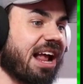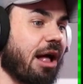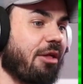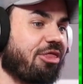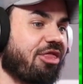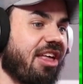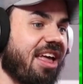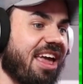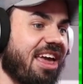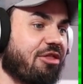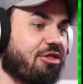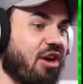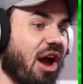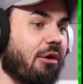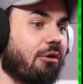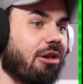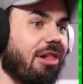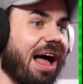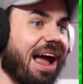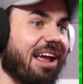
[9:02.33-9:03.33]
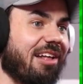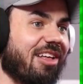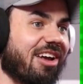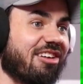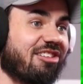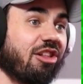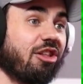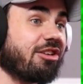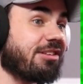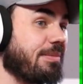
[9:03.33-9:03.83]
out a feral island
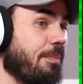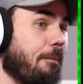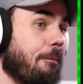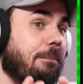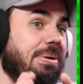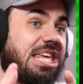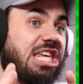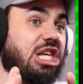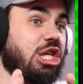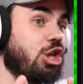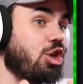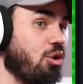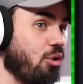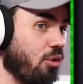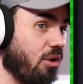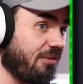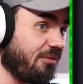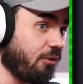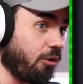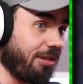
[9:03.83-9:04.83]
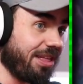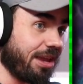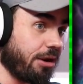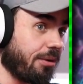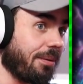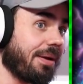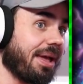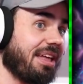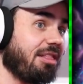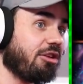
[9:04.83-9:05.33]
because it looks beautiful here.
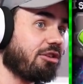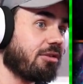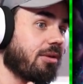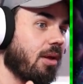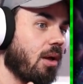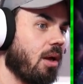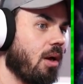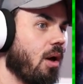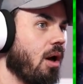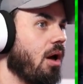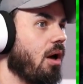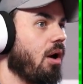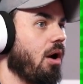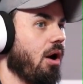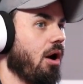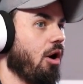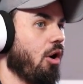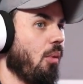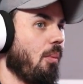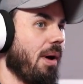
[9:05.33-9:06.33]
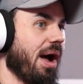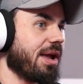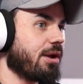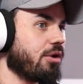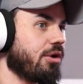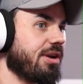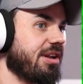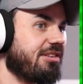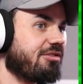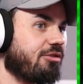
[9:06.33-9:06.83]
Okay, it looks... Oh, my
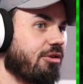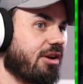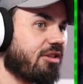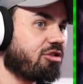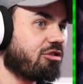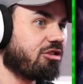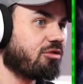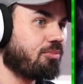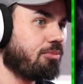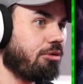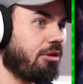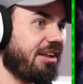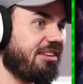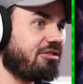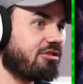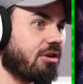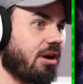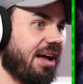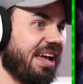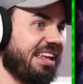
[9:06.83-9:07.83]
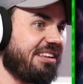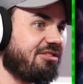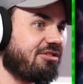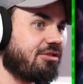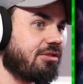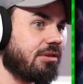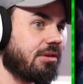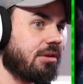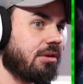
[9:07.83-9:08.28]
goodness. Look at this place, guys.